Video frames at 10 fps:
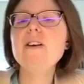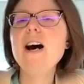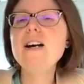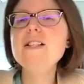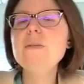
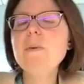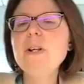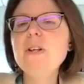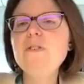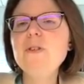eyes.
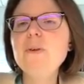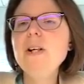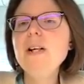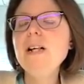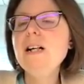But if you
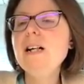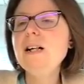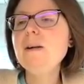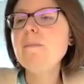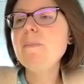
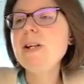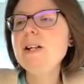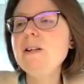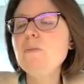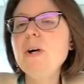want
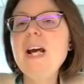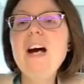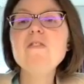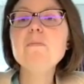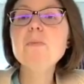to
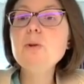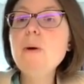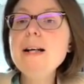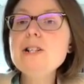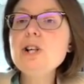have a
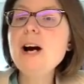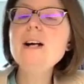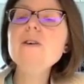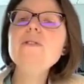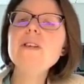blue-eyed
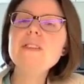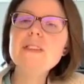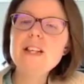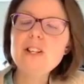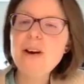child,
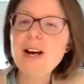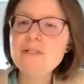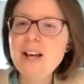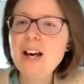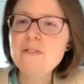then you have
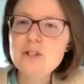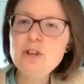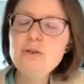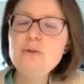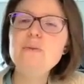to have
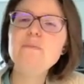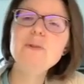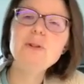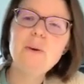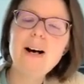two
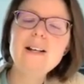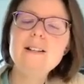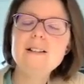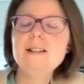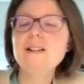blue-eyed